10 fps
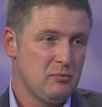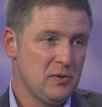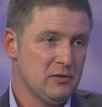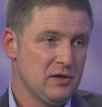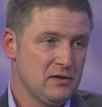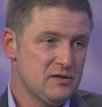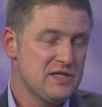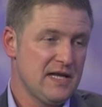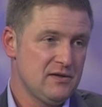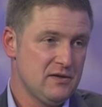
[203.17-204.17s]
Building
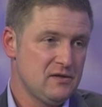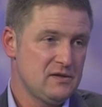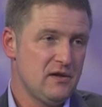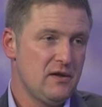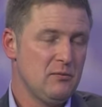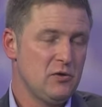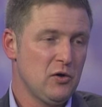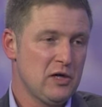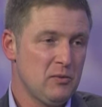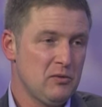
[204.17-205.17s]
Standards
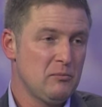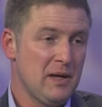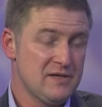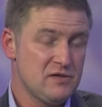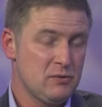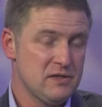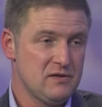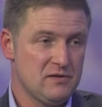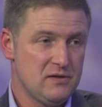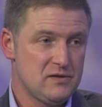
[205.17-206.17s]
document, PAS
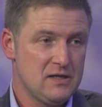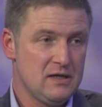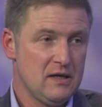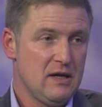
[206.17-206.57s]
2030,